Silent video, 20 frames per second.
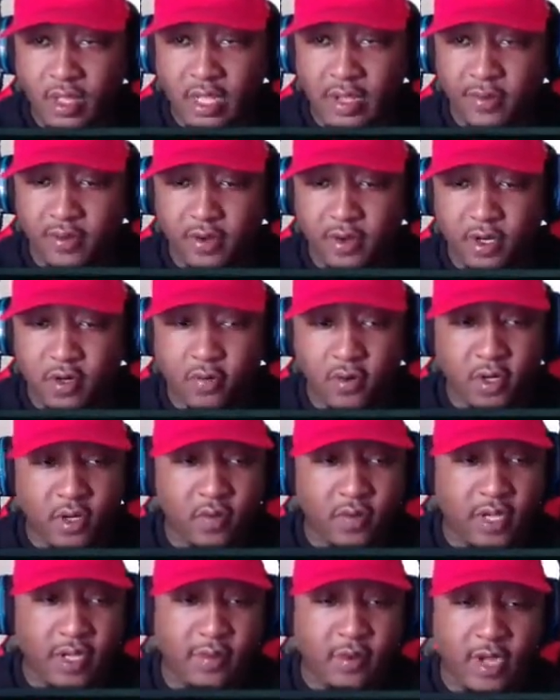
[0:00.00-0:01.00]
I'm going the
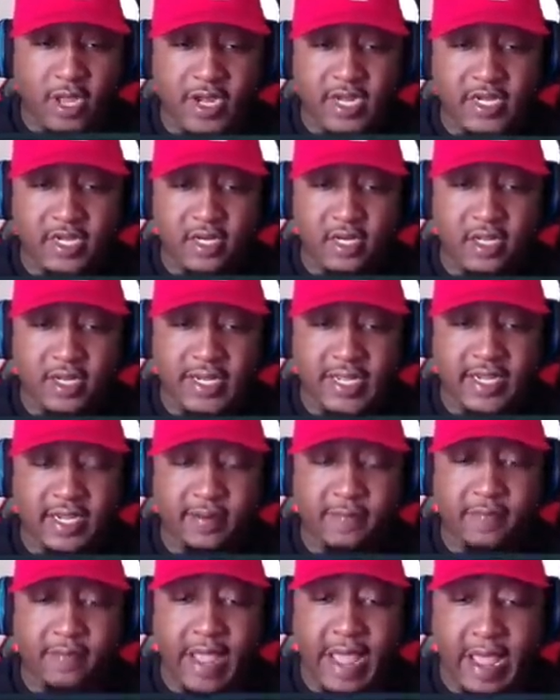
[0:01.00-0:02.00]
wrong way, but I need to look at
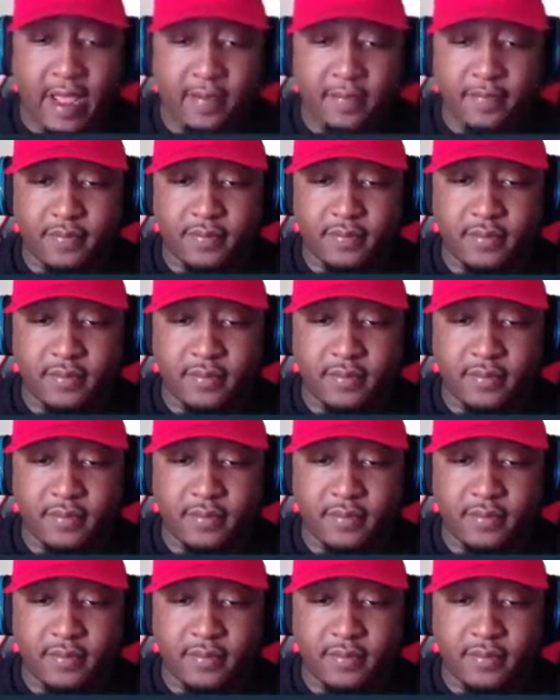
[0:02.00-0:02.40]
the map.